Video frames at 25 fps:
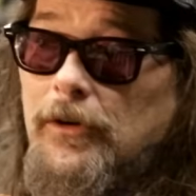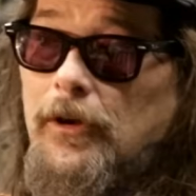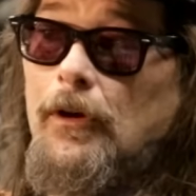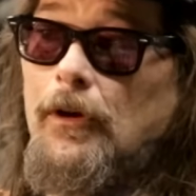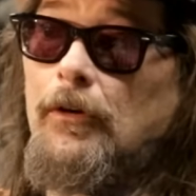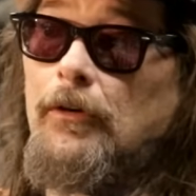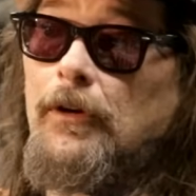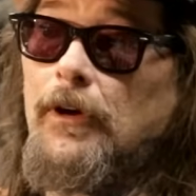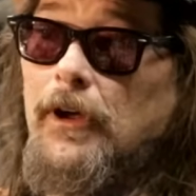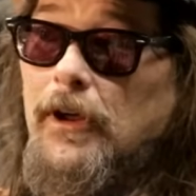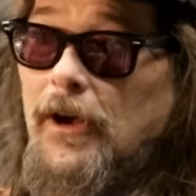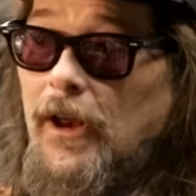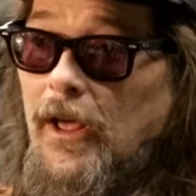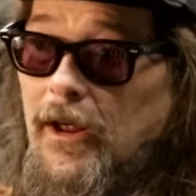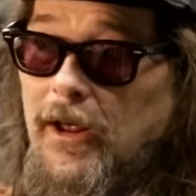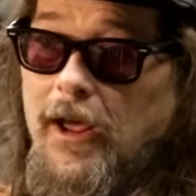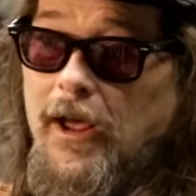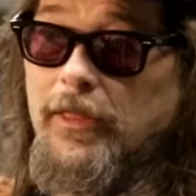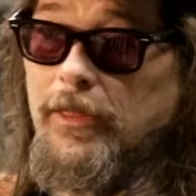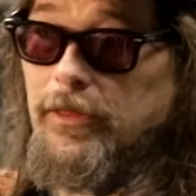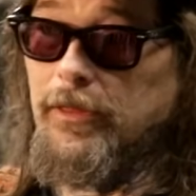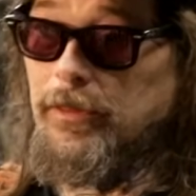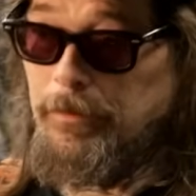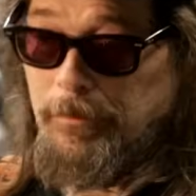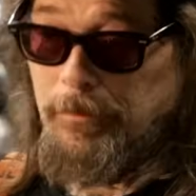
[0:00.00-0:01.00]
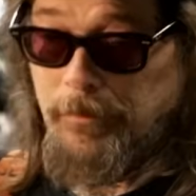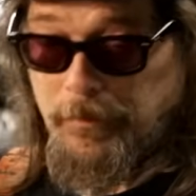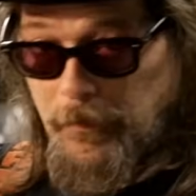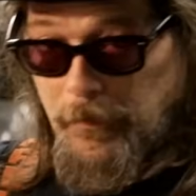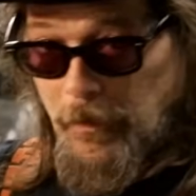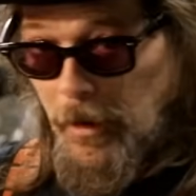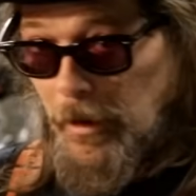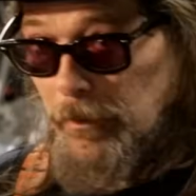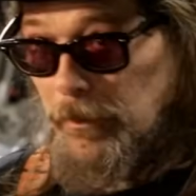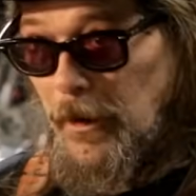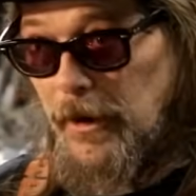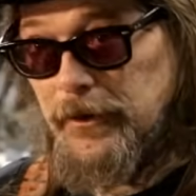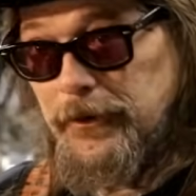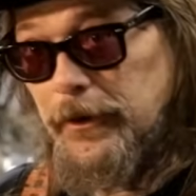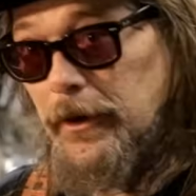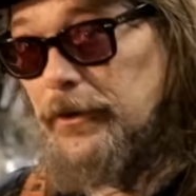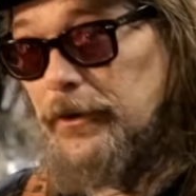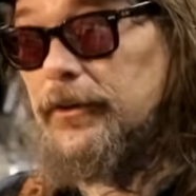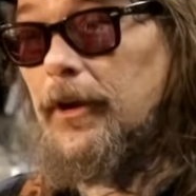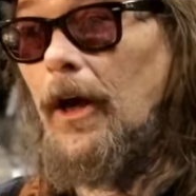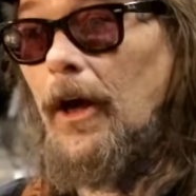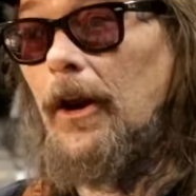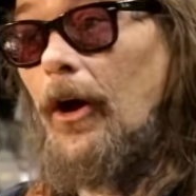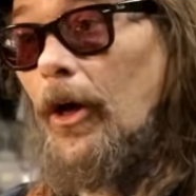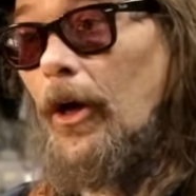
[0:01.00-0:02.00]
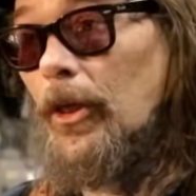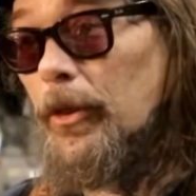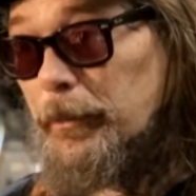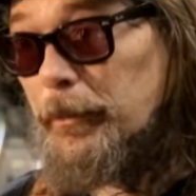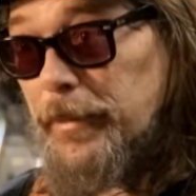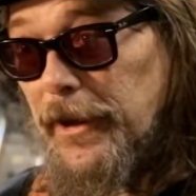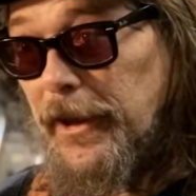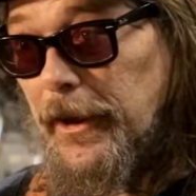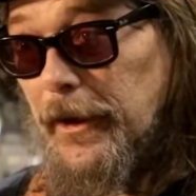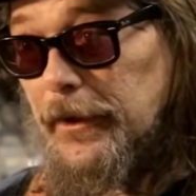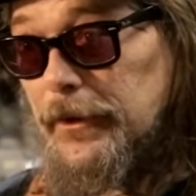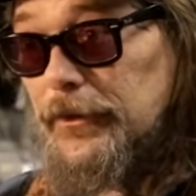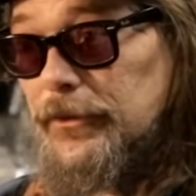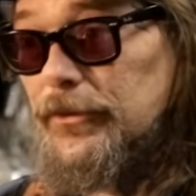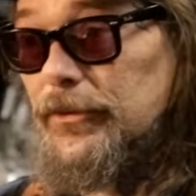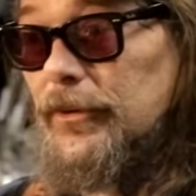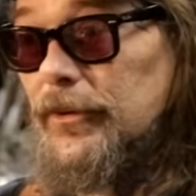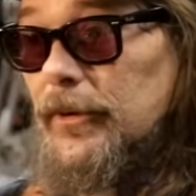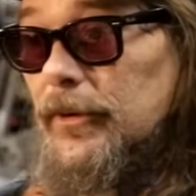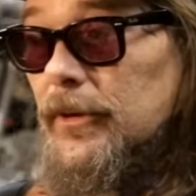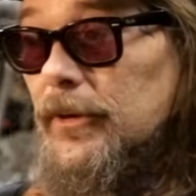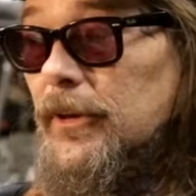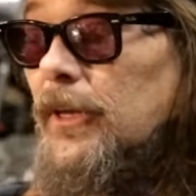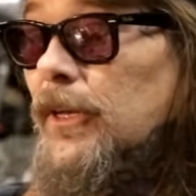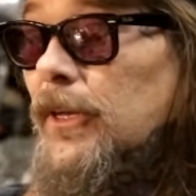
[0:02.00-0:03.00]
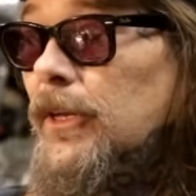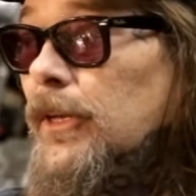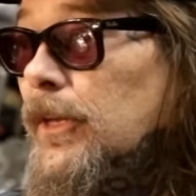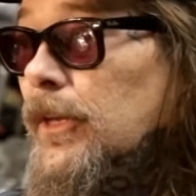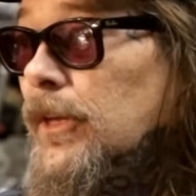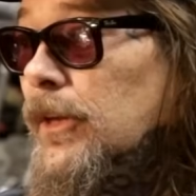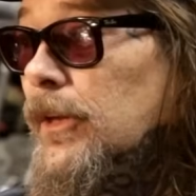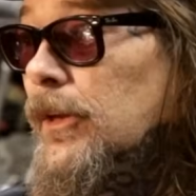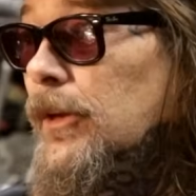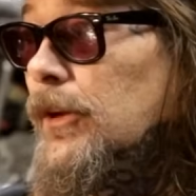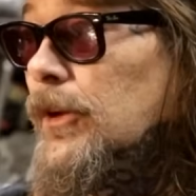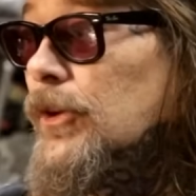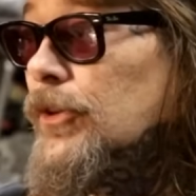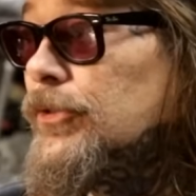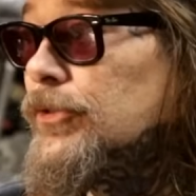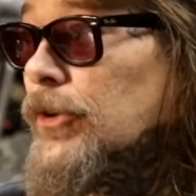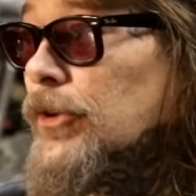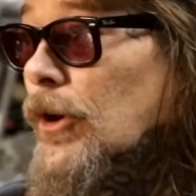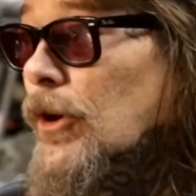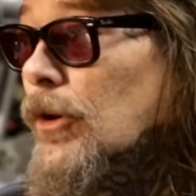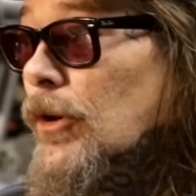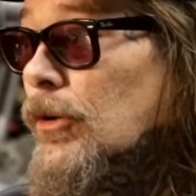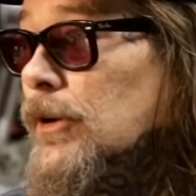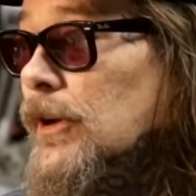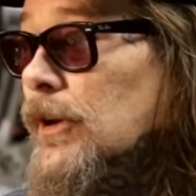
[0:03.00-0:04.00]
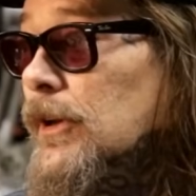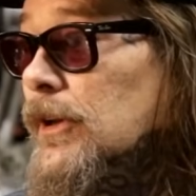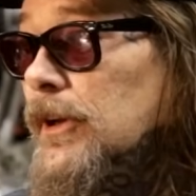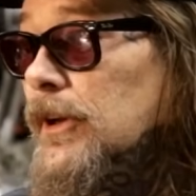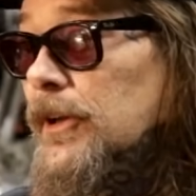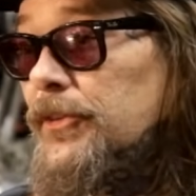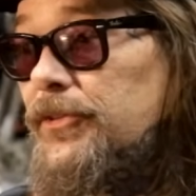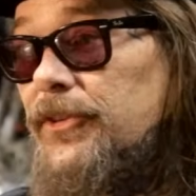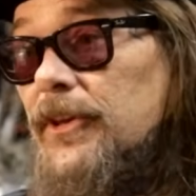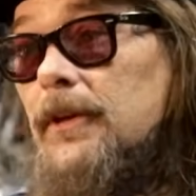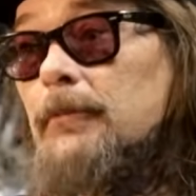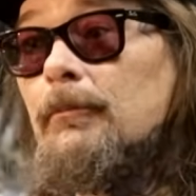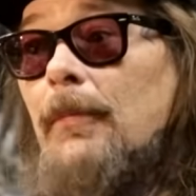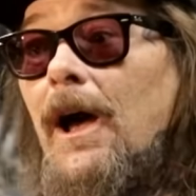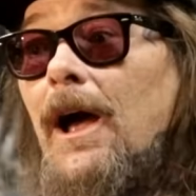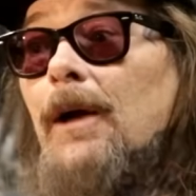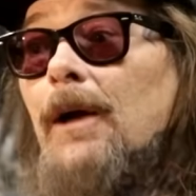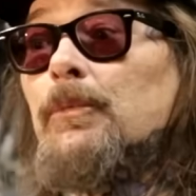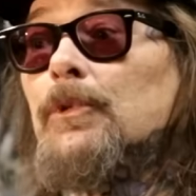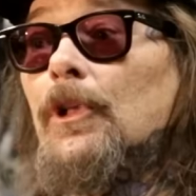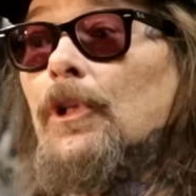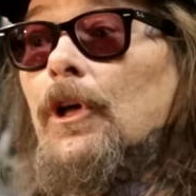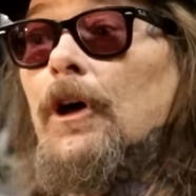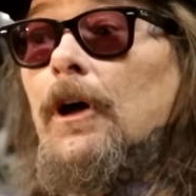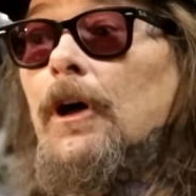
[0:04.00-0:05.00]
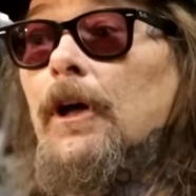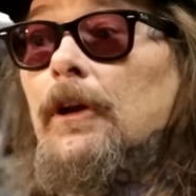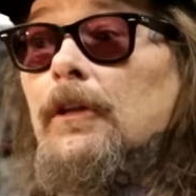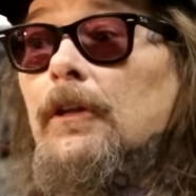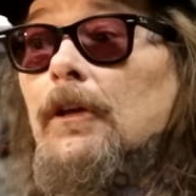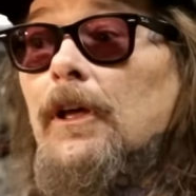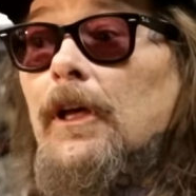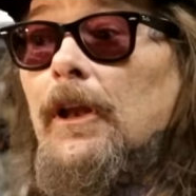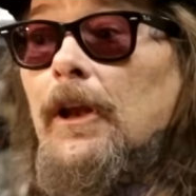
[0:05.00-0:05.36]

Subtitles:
You know, and I just got all the picks, and so it's in my blood.